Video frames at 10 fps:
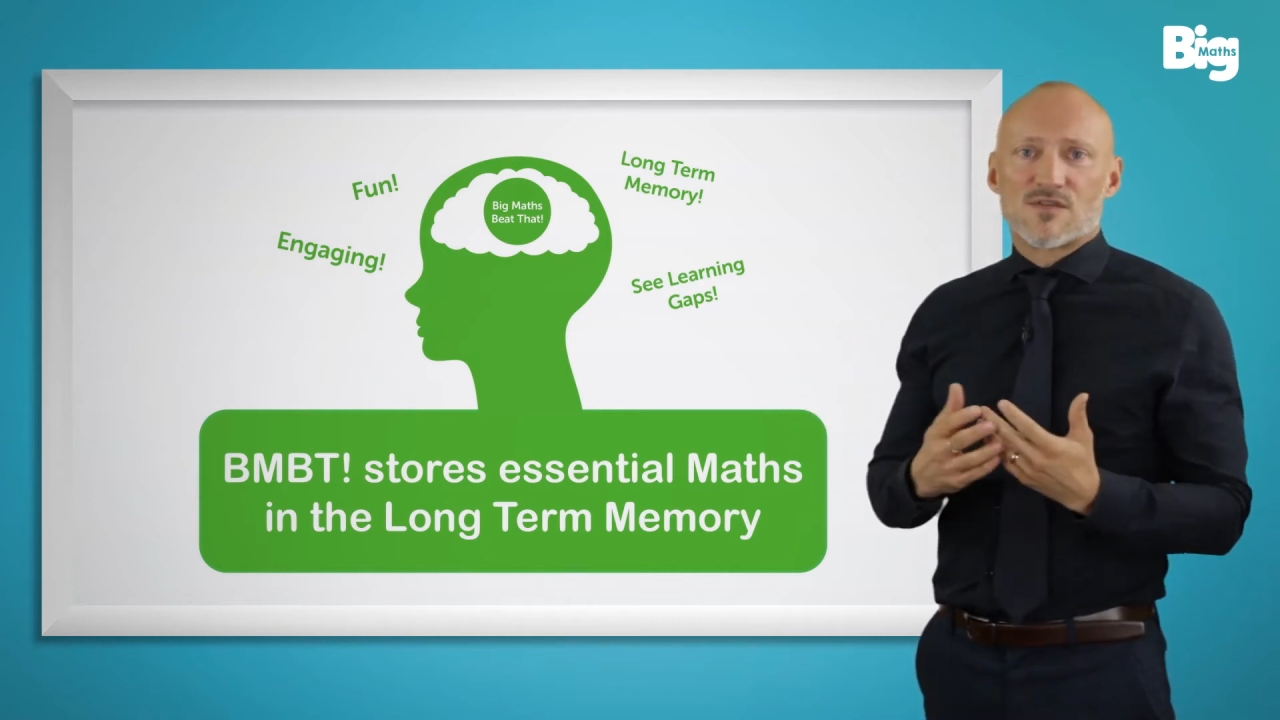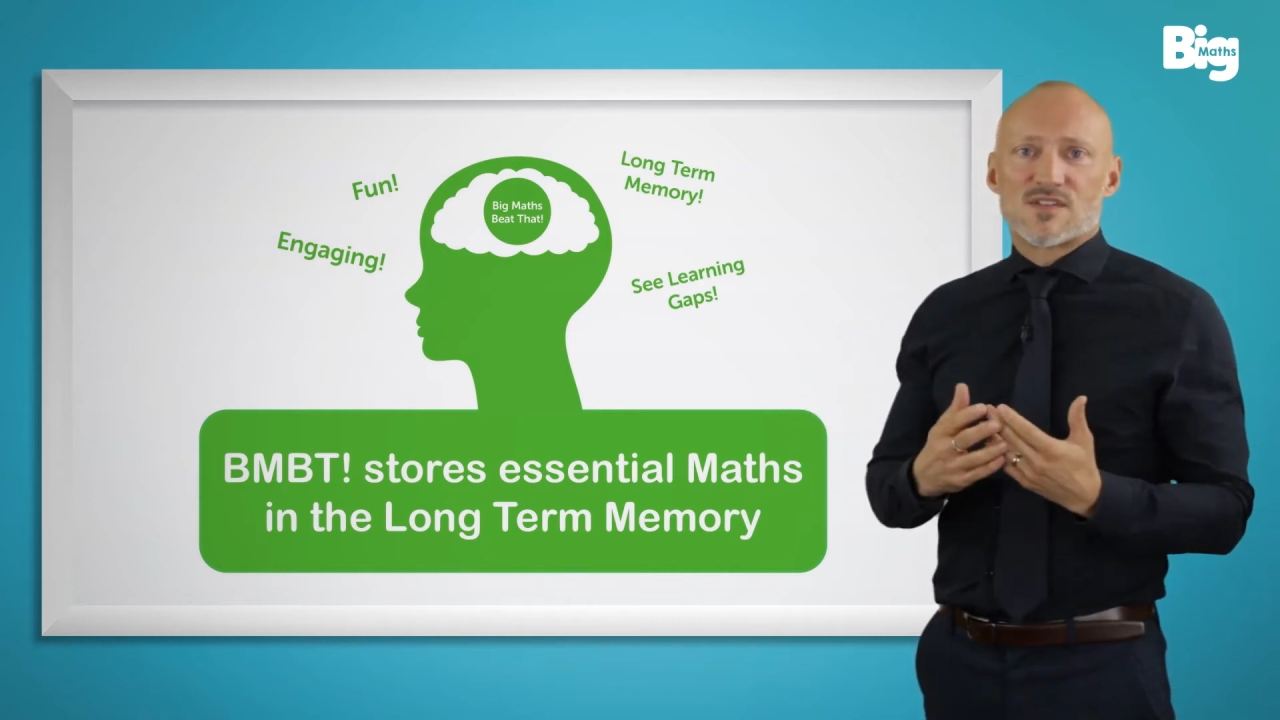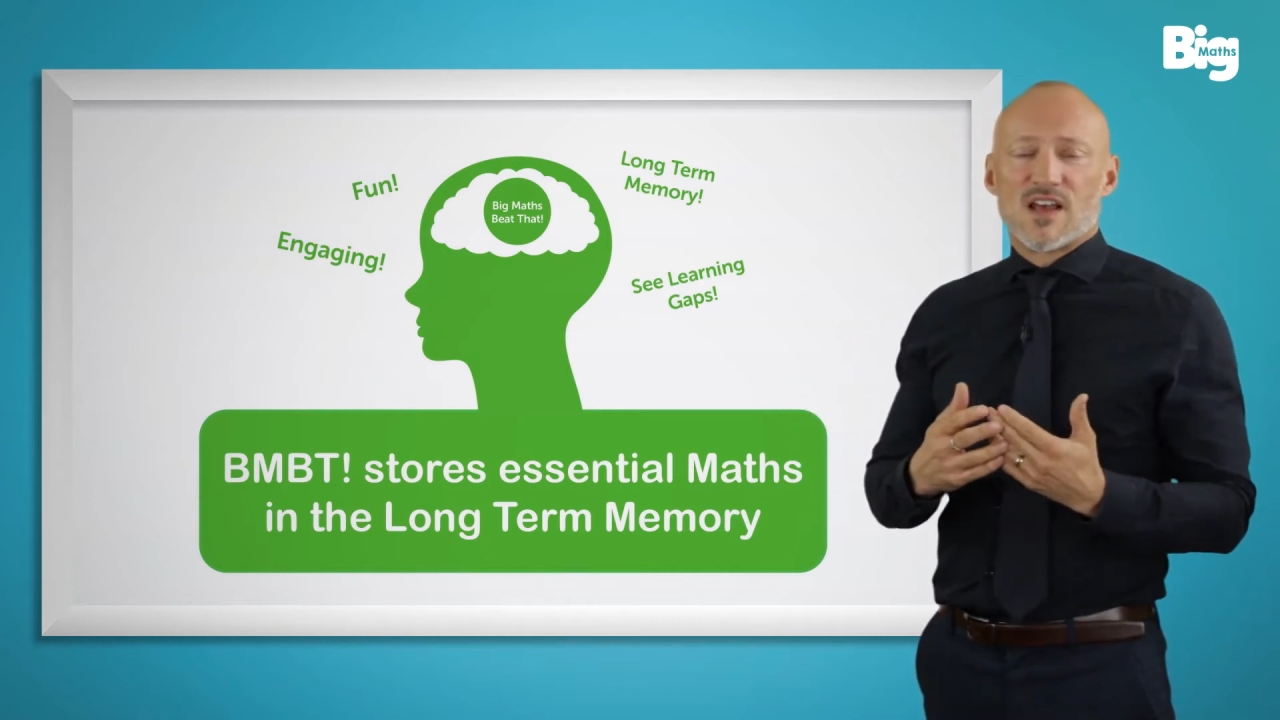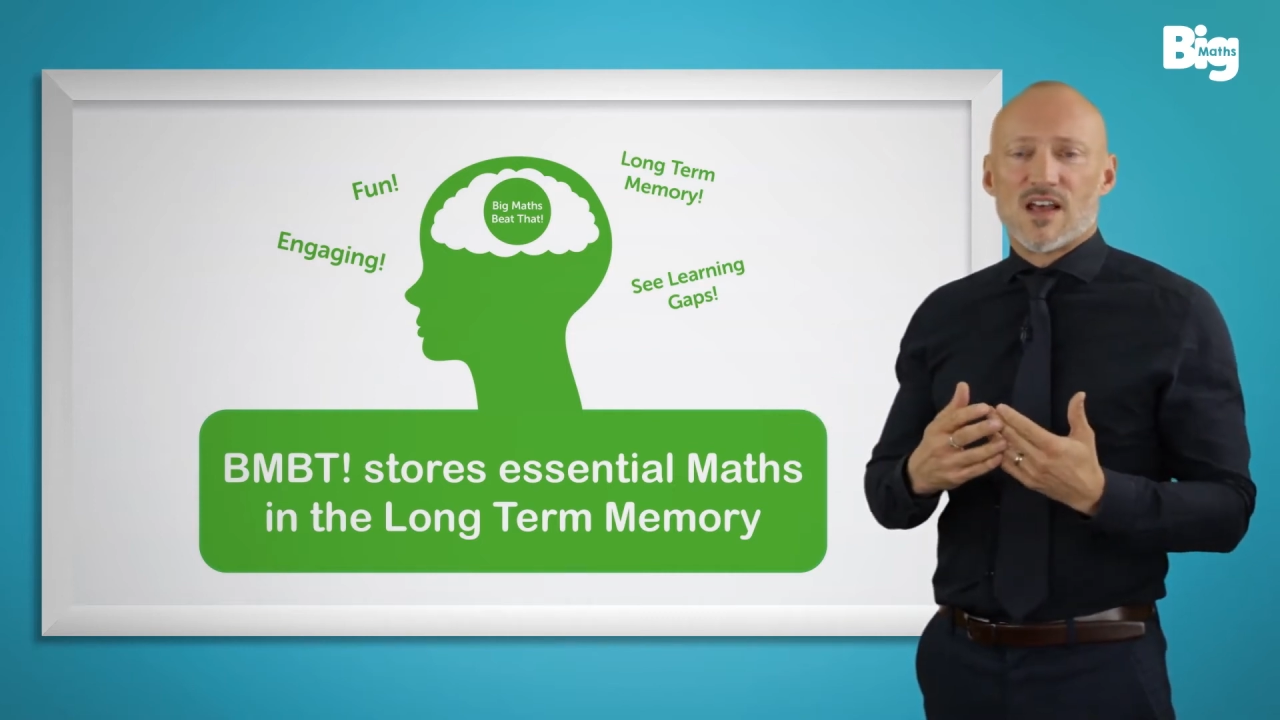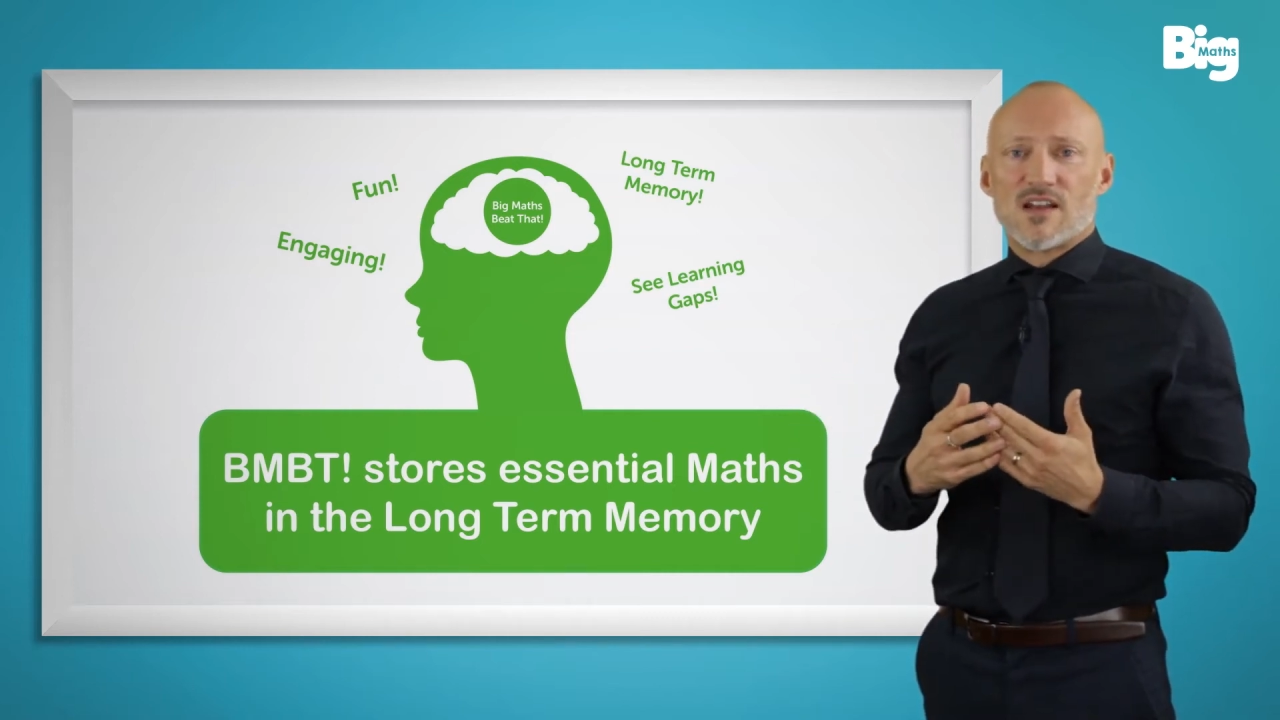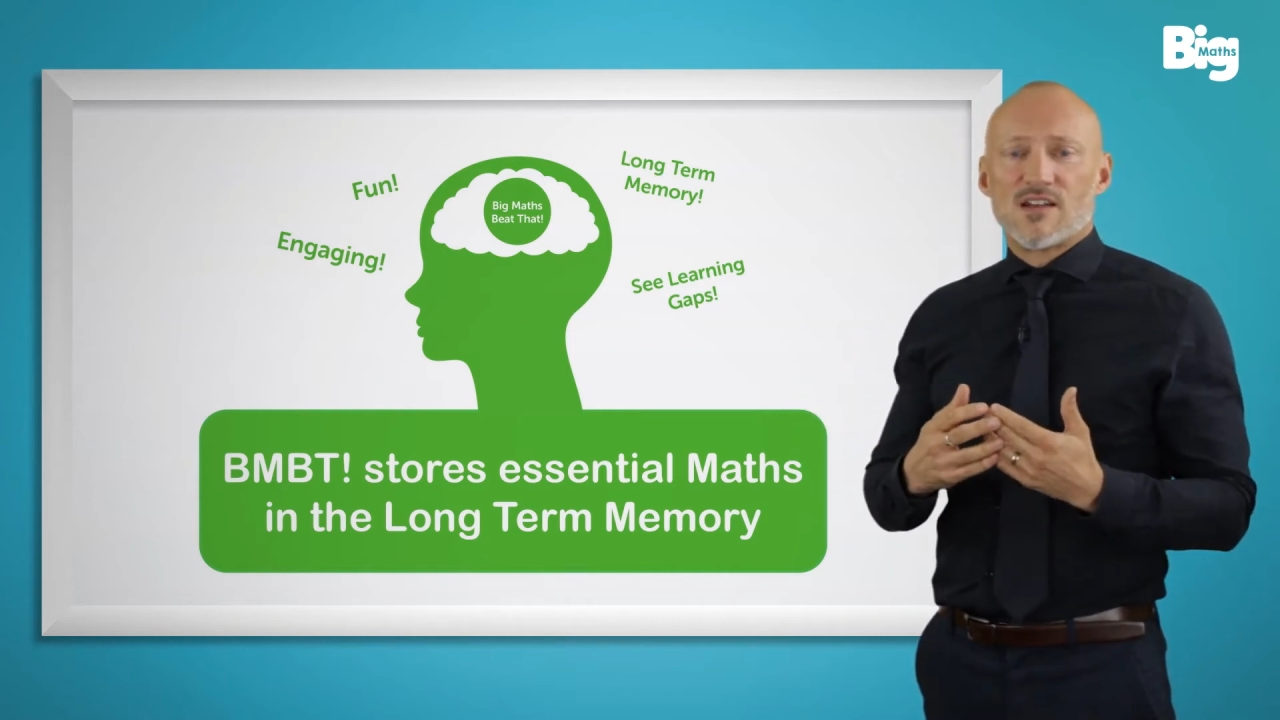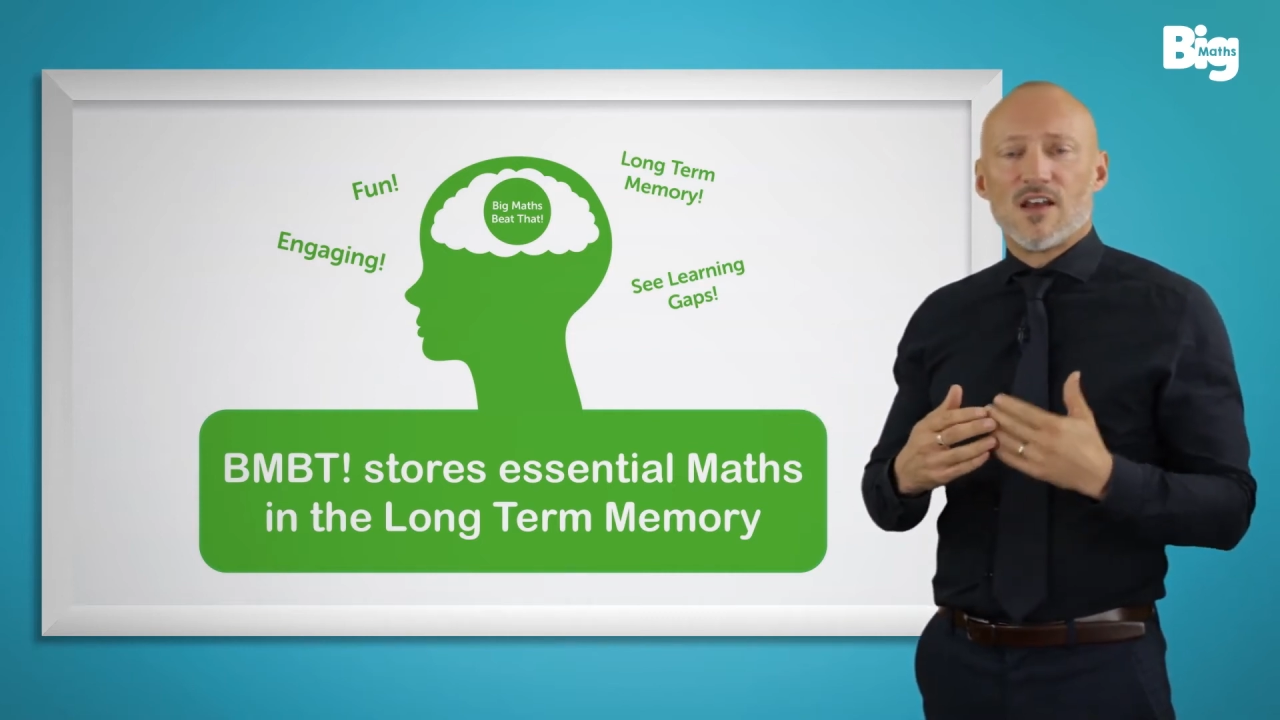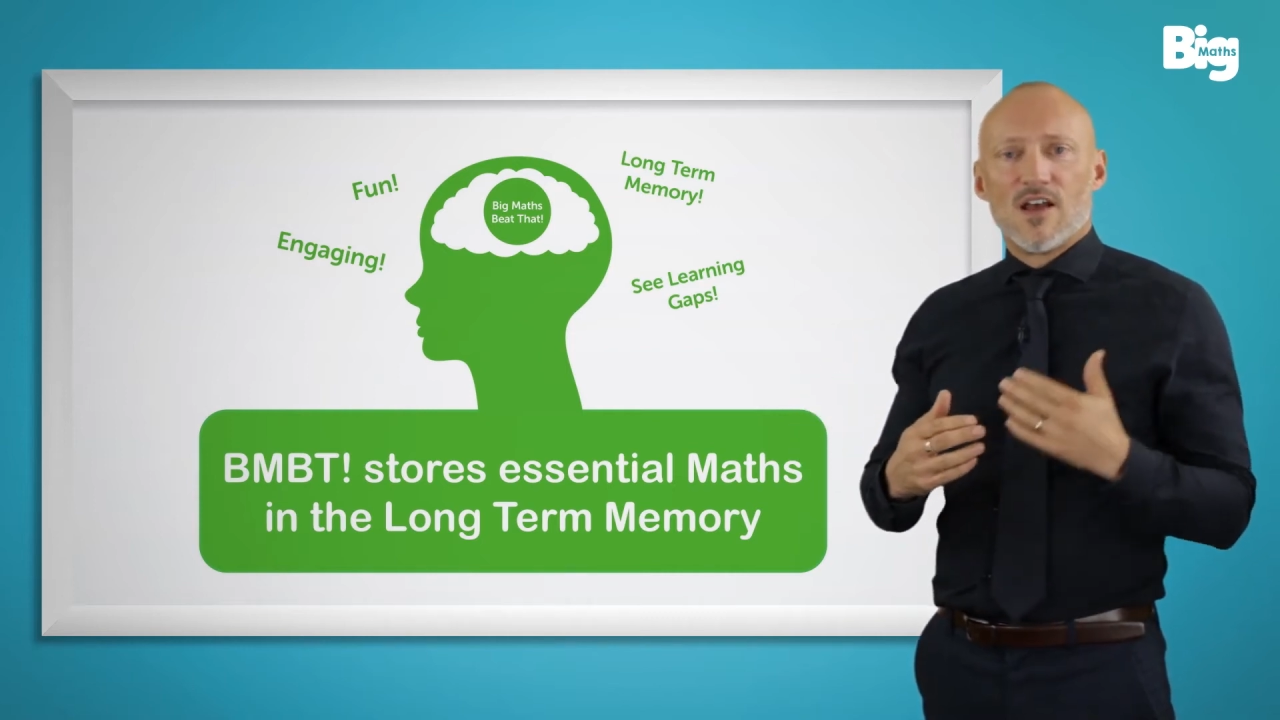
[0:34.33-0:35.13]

of 10,